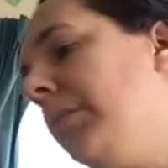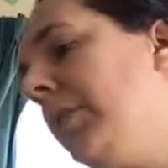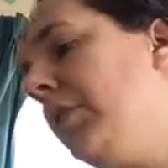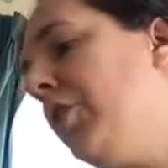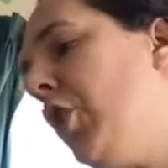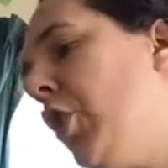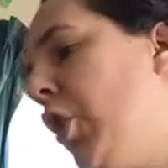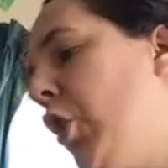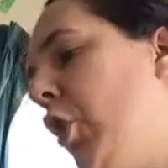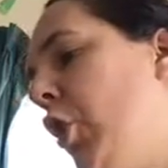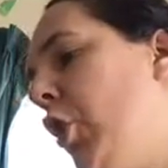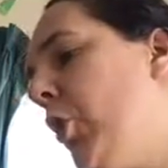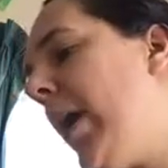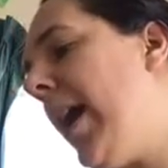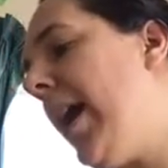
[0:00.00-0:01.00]

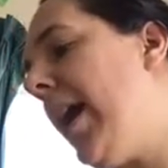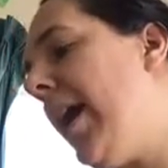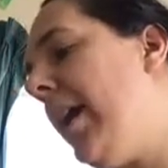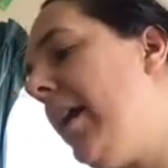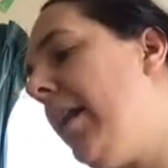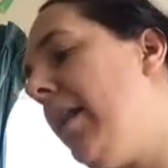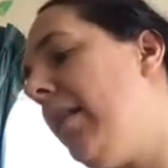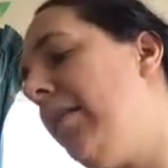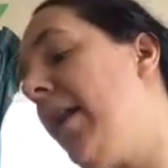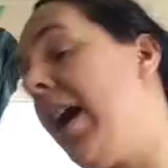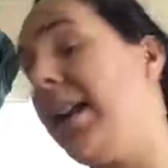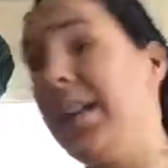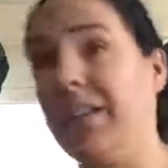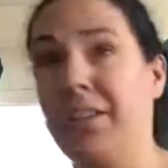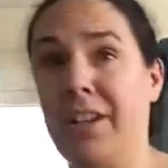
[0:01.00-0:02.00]
So
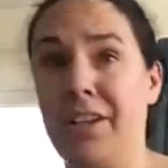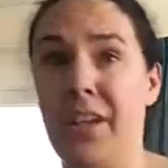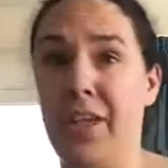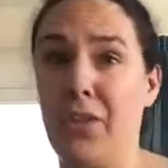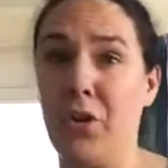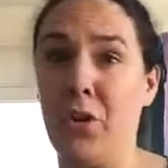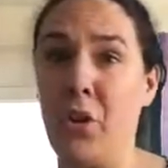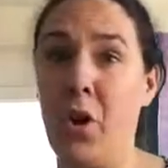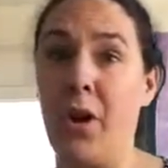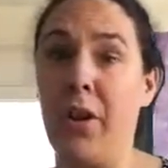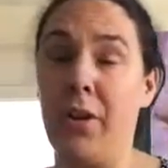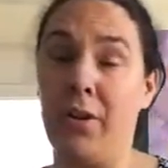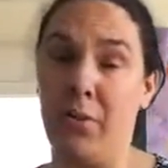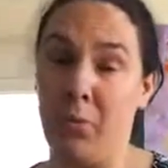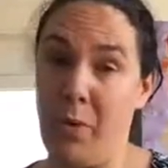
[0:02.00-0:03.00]
that is another
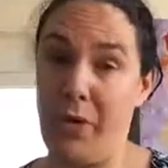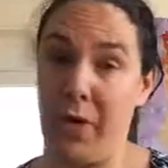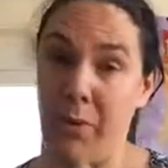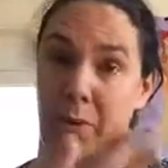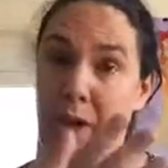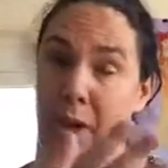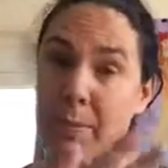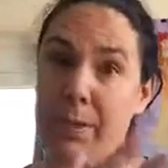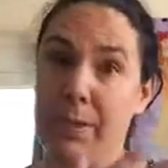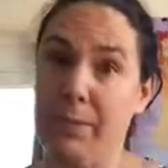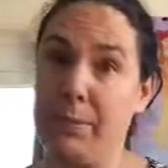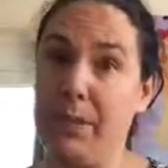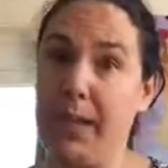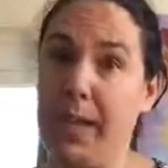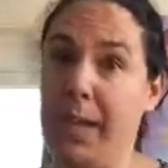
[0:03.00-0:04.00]
one that will come into
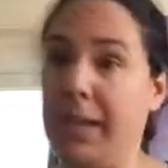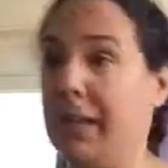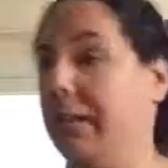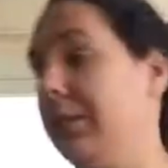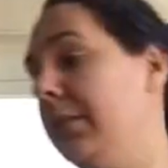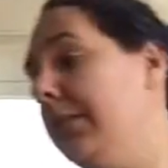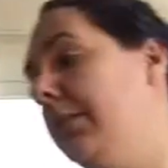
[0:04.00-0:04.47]
play.